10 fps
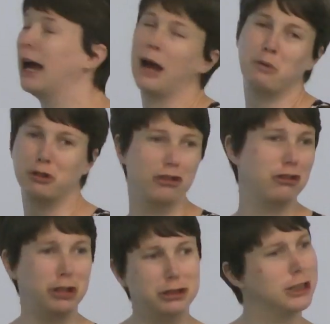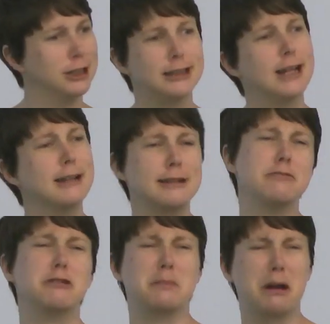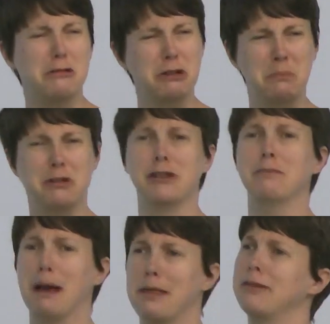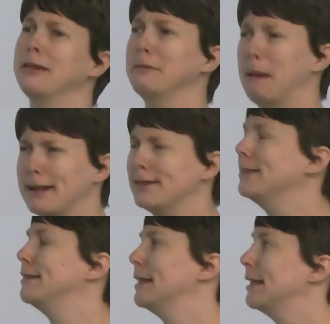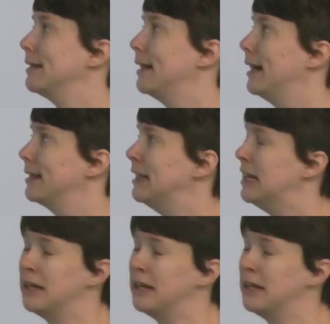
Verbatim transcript: I wouldn't usually say that it was about numbers and maths and patterns and things like that.